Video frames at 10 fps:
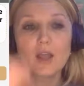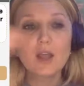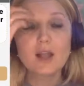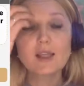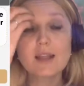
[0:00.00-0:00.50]

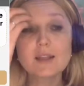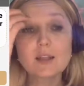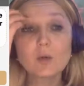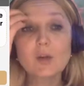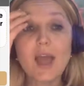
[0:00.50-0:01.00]
let's
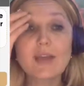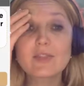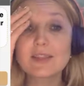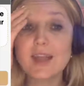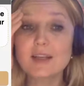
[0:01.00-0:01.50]
look at the
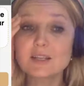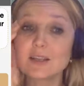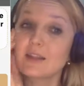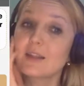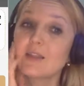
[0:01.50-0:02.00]

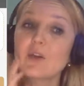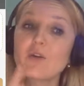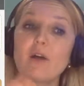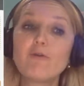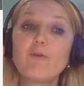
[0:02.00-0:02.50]
sentences. There
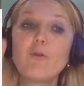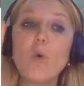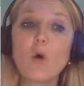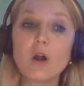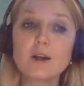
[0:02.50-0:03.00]
are
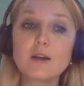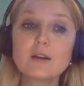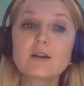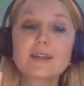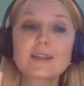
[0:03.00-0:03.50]
4
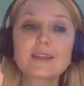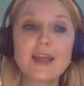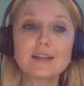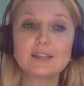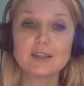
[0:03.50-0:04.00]

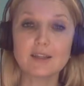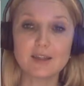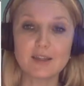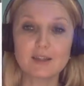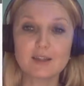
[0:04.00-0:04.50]

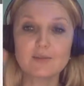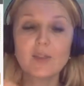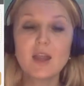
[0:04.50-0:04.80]
sentences.